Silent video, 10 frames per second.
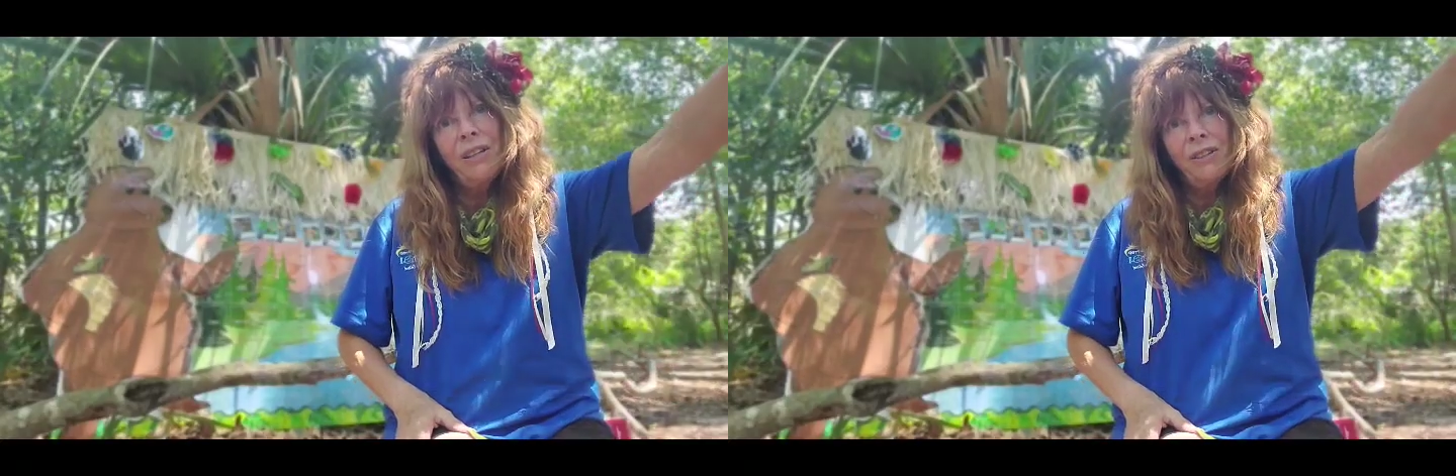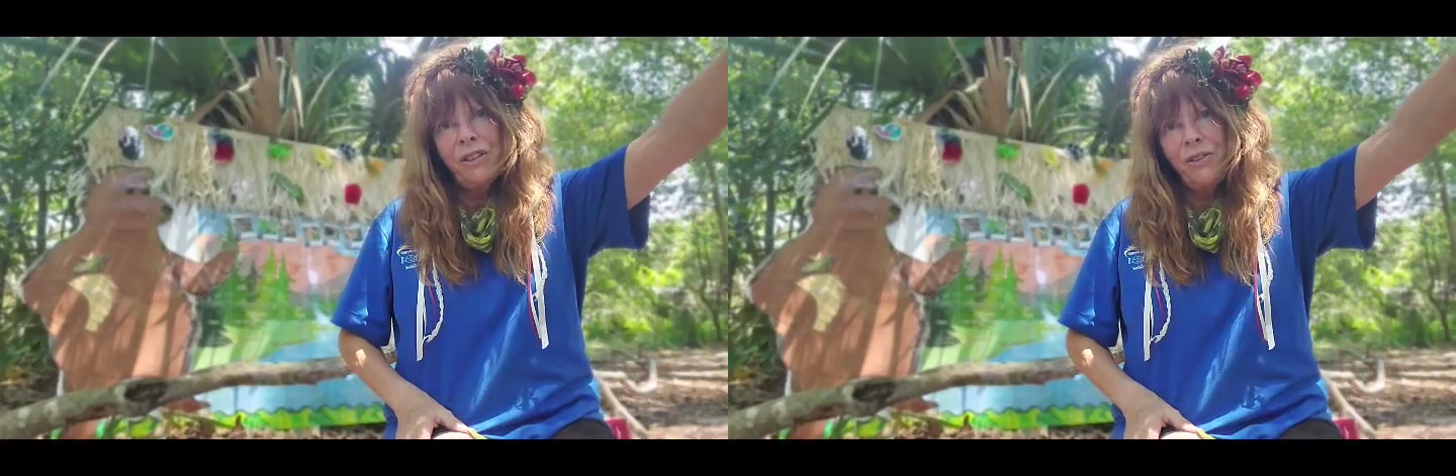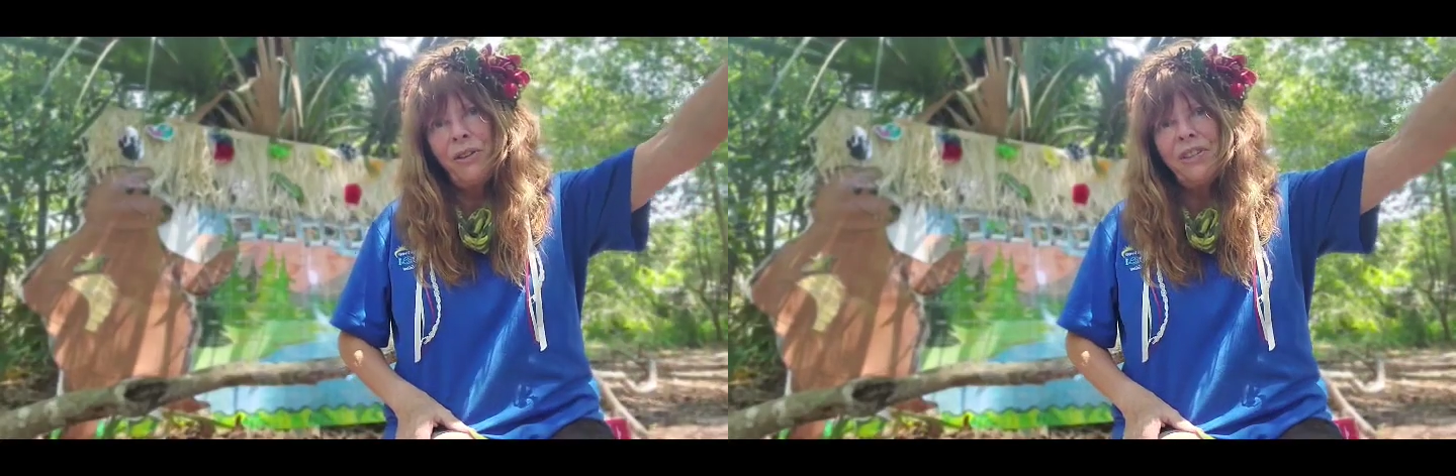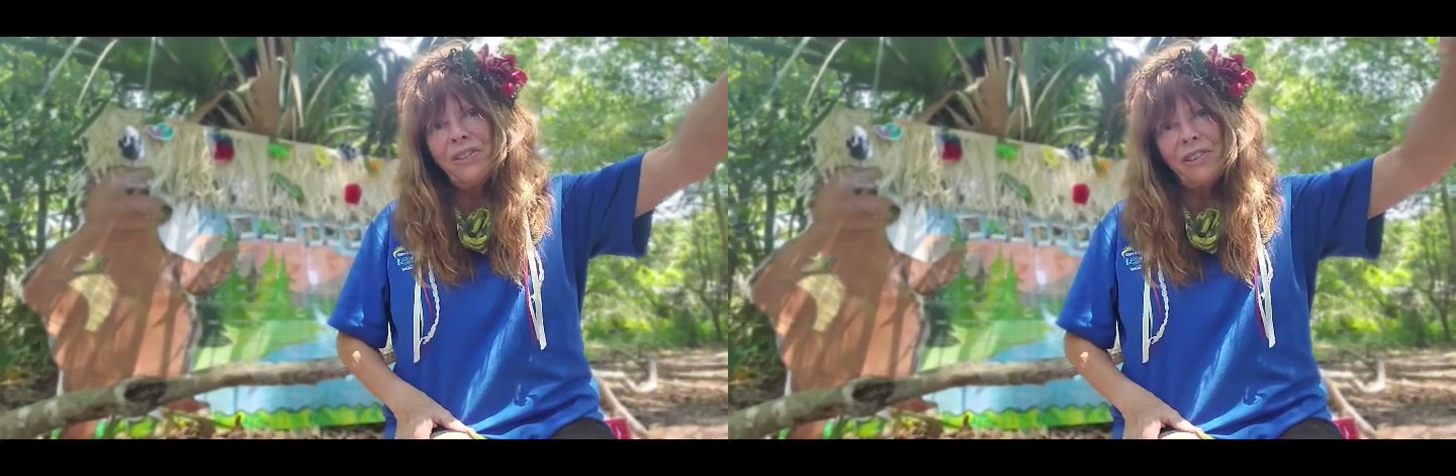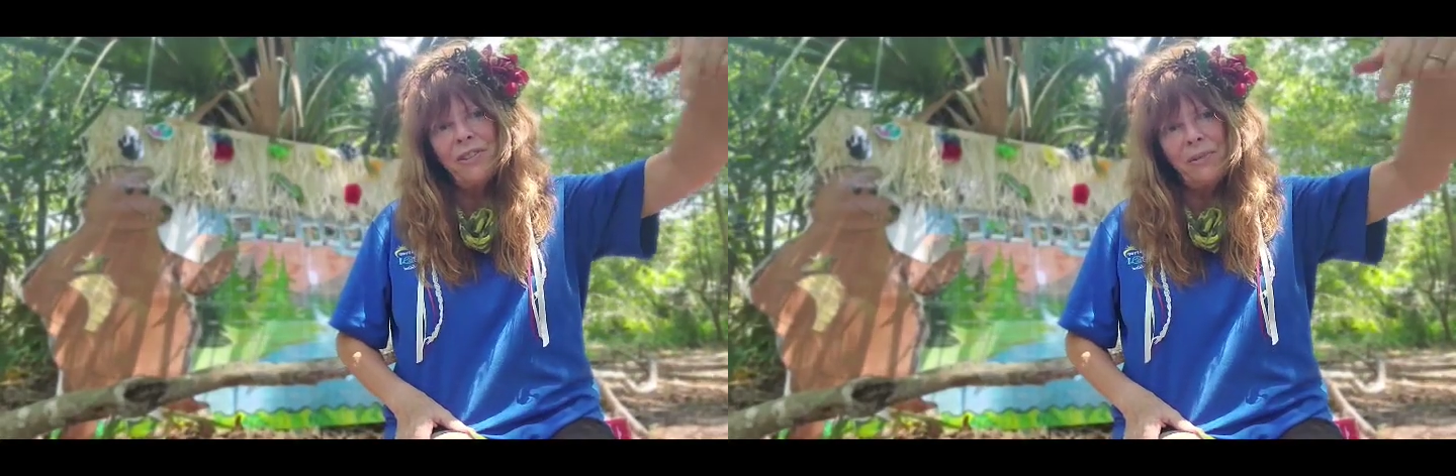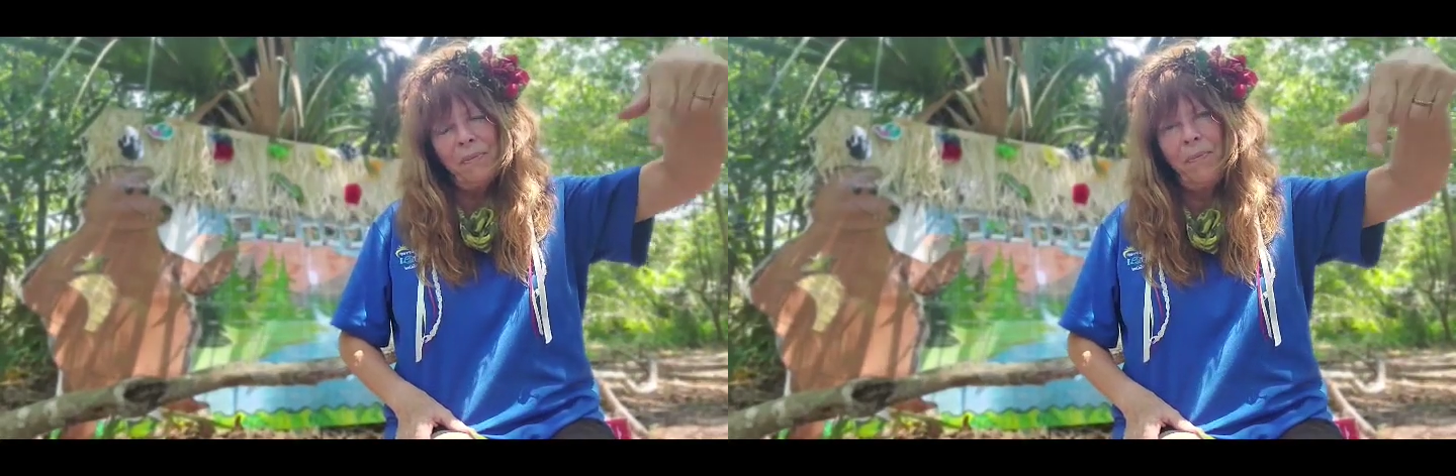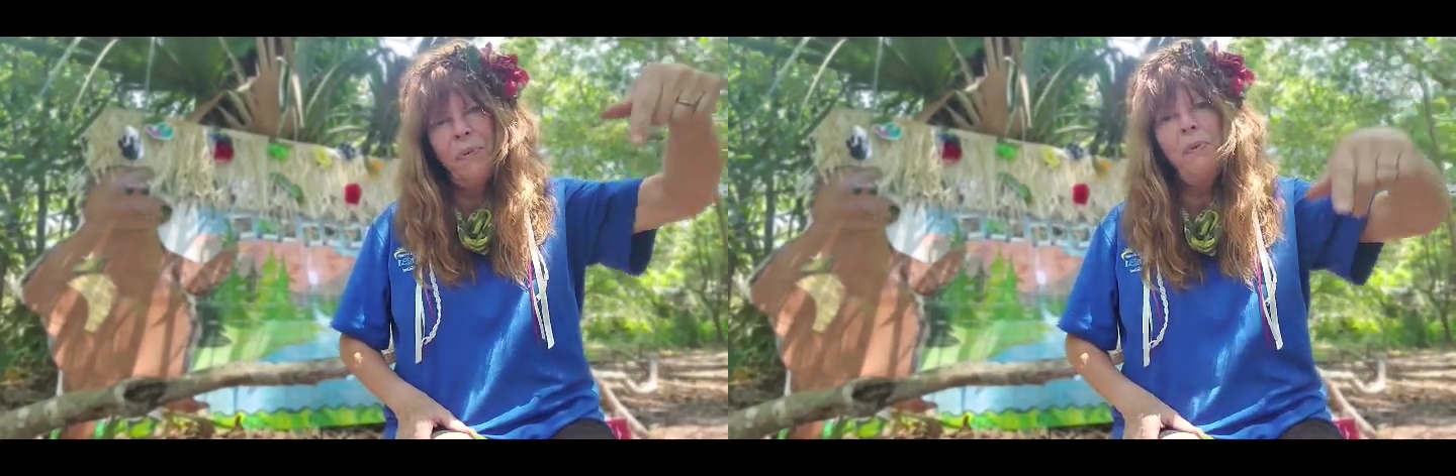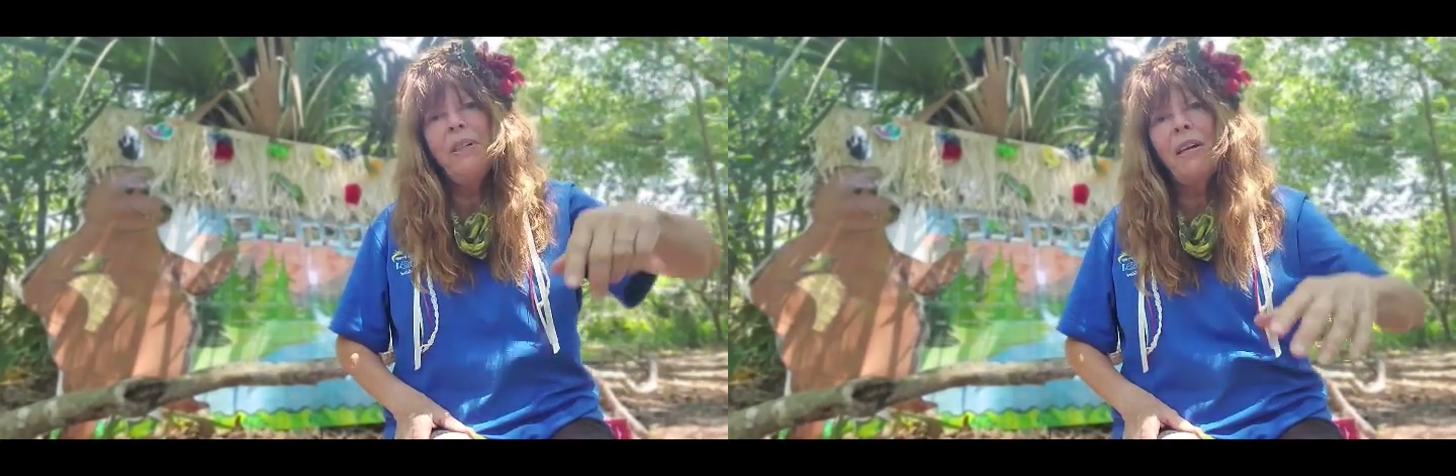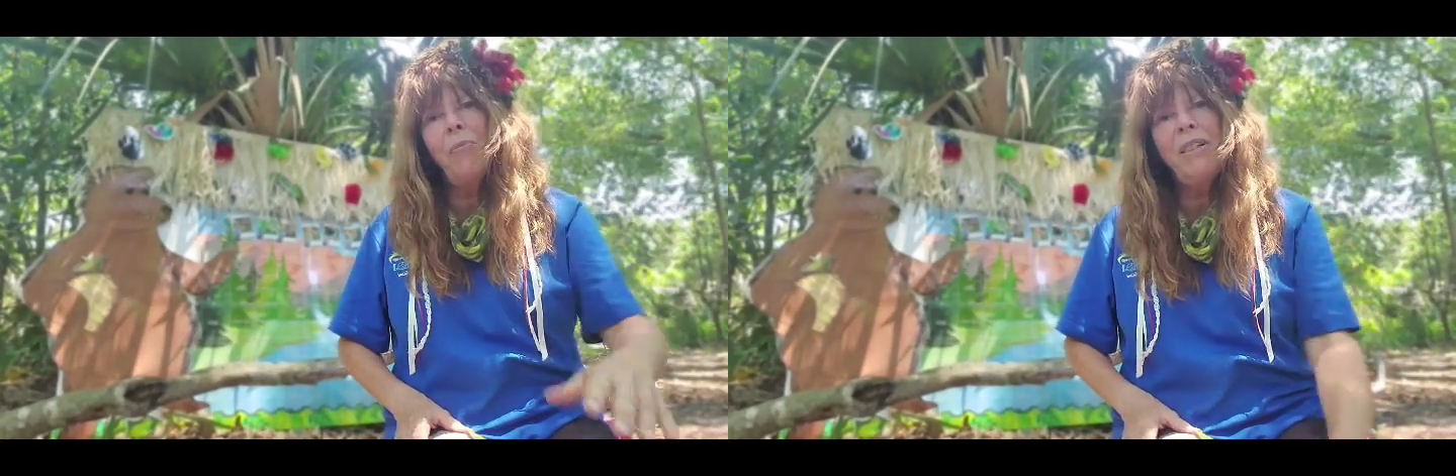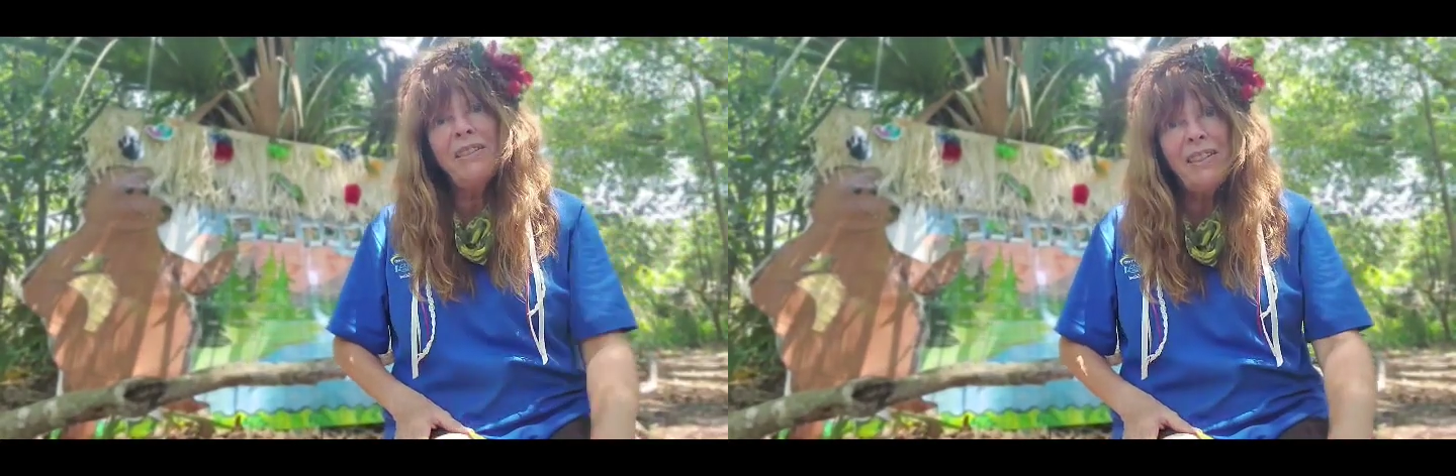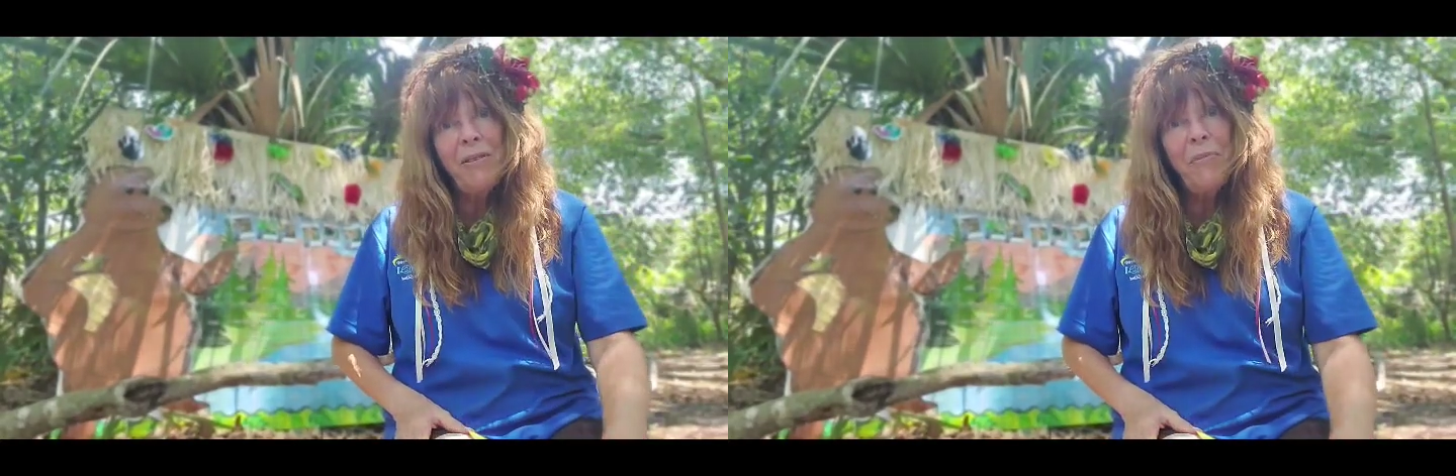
the tortoises would come and sit in